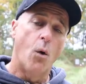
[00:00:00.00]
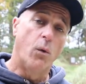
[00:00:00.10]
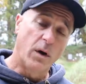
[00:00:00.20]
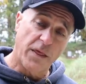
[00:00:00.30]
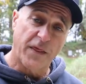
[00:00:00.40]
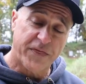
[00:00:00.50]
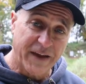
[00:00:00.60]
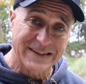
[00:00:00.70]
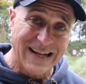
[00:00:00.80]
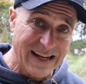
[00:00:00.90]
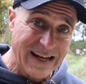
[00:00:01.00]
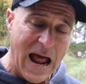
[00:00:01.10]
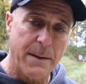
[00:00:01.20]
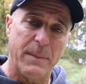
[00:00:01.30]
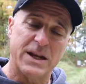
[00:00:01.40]
One of the things I did
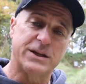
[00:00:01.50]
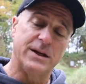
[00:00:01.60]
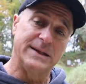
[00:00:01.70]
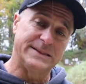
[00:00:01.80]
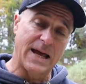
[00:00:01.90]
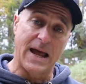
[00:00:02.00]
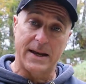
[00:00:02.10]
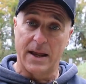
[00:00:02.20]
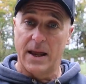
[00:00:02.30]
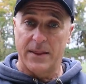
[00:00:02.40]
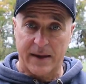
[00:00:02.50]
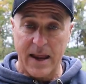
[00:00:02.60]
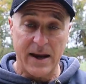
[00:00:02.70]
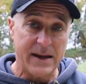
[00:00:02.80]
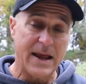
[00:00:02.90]
not mention is that the
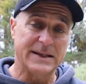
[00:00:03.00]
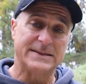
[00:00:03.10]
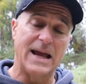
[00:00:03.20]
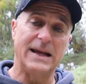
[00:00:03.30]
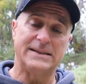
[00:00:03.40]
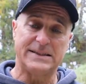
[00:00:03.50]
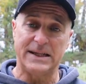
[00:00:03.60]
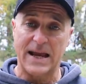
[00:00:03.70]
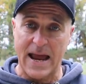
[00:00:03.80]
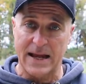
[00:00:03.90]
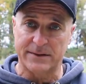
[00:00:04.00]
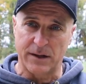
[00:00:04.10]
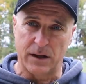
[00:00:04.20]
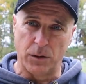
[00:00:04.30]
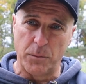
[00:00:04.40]
KDS9C has
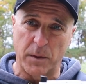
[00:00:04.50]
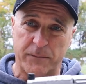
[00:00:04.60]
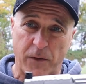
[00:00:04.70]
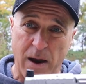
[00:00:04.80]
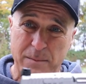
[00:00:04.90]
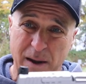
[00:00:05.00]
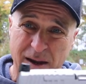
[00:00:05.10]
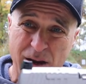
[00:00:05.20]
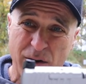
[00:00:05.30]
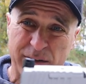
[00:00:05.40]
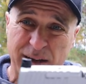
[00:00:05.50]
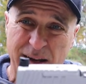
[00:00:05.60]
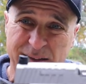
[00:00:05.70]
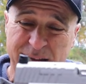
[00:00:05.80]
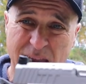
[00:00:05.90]
an aluminum frame, and here is
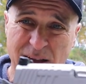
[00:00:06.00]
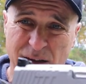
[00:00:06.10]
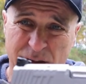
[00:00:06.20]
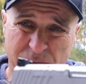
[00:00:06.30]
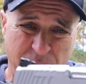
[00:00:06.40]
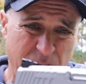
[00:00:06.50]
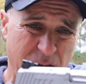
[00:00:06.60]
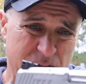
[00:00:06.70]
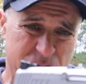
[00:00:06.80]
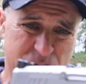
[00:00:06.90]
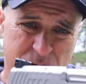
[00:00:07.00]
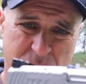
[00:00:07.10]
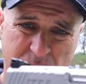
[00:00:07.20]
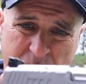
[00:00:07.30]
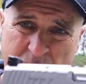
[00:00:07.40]
a stainless finish.
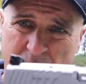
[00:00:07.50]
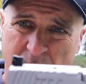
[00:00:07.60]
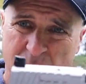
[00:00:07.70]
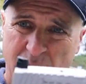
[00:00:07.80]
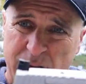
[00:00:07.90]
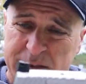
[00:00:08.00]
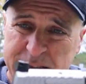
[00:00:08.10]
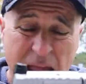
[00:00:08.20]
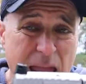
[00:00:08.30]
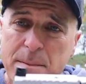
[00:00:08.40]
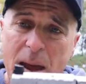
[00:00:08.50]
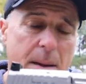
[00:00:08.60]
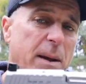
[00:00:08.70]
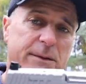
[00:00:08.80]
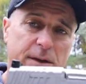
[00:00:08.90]
Same
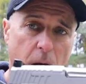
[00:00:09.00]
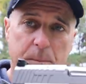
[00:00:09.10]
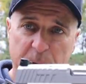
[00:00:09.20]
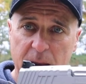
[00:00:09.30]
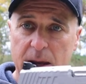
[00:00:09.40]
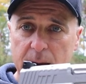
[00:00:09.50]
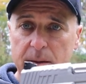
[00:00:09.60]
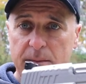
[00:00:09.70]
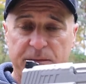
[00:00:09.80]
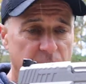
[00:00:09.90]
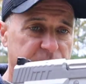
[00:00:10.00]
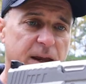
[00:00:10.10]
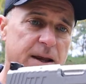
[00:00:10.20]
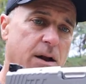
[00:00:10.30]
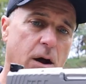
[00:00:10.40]
MSRP,
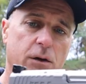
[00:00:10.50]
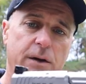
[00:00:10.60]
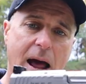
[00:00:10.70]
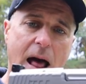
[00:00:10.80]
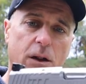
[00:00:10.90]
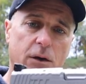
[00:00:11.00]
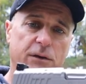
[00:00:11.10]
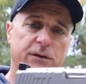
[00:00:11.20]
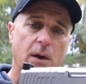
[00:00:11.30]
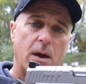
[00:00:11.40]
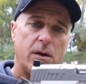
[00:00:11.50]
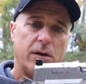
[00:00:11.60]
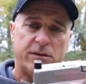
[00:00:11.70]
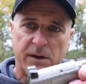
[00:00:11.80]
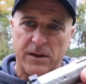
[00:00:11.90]
$1,500. You
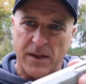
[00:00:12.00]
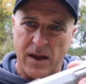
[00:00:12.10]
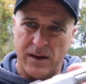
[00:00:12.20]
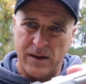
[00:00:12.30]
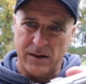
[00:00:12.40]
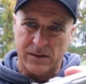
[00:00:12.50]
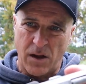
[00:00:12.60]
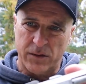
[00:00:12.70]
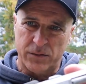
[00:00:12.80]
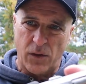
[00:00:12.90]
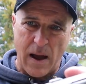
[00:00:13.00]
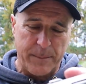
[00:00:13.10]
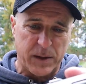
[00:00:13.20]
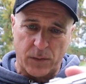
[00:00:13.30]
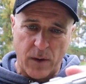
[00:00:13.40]
can see that it's also
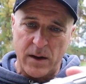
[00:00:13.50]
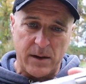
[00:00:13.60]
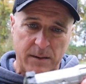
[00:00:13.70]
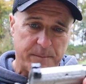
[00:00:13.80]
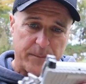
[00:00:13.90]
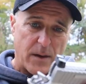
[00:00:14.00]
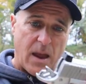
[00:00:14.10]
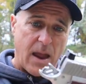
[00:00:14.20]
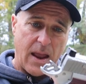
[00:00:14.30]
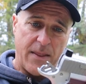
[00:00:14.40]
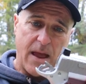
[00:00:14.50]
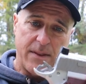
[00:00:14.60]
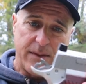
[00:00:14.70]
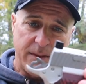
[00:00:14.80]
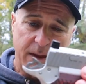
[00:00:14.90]
optic ready. And
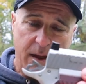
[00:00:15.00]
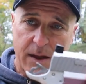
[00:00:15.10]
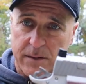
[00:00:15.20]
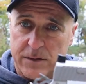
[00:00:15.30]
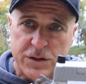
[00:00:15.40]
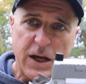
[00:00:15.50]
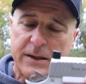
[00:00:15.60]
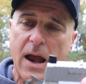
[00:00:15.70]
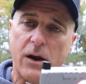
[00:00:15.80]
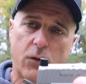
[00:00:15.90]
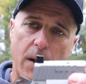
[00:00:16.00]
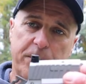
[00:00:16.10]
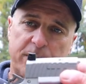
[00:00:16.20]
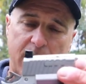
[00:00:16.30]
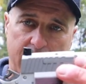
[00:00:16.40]
then the G10
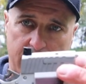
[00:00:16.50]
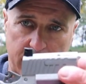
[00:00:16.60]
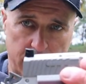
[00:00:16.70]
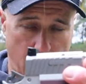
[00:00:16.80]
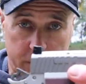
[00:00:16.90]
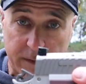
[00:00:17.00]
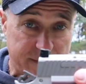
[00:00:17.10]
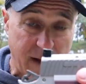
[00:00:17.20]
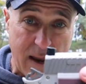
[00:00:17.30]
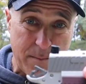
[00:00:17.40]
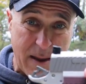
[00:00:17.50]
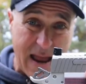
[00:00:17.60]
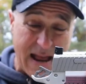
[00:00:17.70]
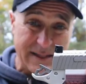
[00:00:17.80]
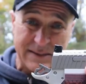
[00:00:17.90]
grips look the same
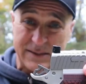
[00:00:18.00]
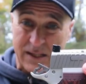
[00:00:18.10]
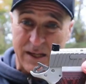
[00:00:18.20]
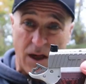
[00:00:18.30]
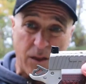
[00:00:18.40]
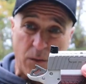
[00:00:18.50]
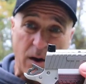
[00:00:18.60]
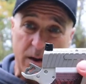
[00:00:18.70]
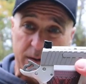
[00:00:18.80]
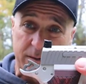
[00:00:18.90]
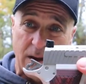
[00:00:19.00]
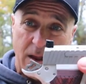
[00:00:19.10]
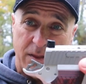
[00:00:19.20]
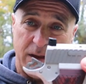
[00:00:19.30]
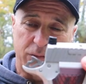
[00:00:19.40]
as the other ones.
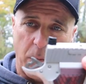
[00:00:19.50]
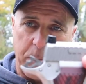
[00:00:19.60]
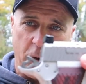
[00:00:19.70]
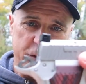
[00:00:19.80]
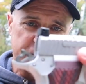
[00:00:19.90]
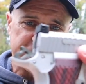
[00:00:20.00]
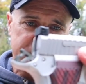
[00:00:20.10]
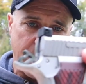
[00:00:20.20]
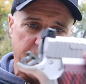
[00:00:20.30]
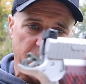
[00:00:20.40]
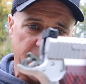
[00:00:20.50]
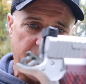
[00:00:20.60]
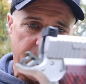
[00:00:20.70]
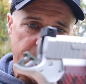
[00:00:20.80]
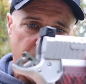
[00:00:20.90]
These were purchased
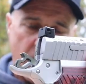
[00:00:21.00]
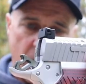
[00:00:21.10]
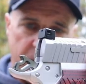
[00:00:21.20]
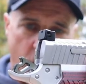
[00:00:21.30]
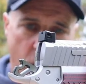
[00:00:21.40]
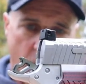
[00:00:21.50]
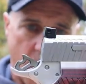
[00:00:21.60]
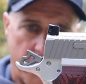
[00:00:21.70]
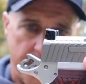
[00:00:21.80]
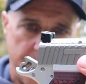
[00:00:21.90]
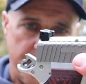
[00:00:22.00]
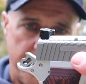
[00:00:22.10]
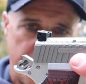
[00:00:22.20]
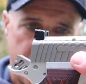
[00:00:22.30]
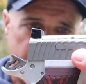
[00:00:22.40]
separately for
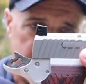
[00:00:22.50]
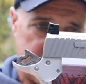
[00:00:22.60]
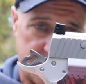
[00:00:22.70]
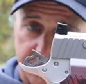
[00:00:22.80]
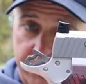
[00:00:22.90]
this